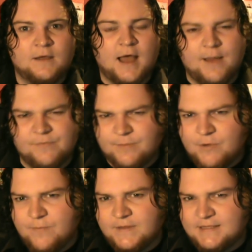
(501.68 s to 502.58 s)
The
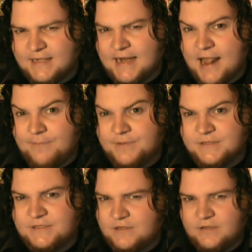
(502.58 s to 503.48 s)
moment that it
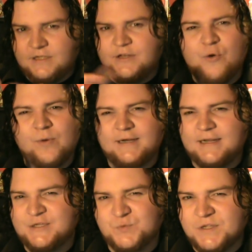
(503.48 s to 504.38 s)
happens, you'll know what it
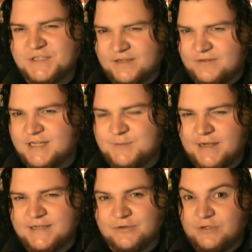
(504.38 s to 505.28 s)
is. Once I
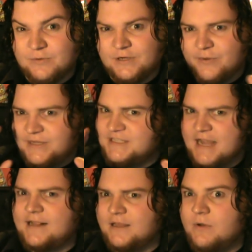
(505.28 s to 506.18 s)
explain it to you, you will know
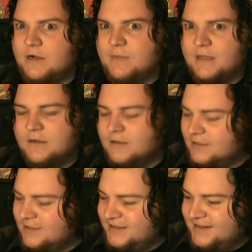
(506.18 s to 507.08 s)
exactly what I mean.
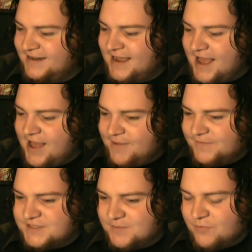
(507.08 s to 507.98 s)

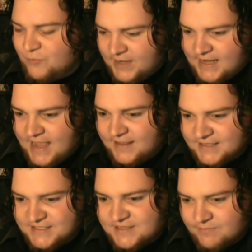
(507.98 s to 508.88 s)
It's the moment when Nala
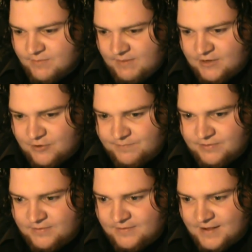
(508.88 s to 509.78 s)
and Simba meet up,
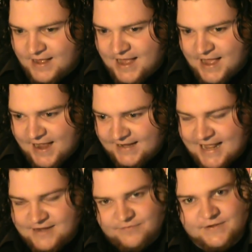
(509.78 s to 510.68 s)
and
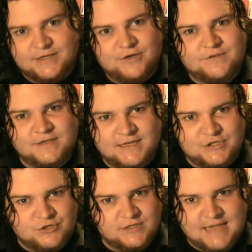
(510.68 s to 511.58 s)
Can You Feel the Love Tonight has
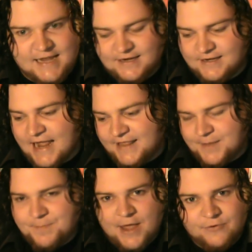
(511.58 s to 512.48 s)
just ended, and they
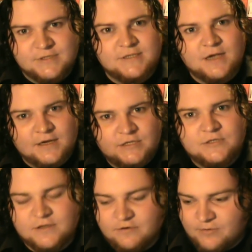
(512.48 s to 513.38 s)
pounce on each
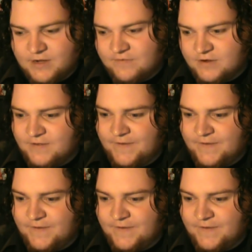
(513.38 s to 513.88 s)
other or whatever.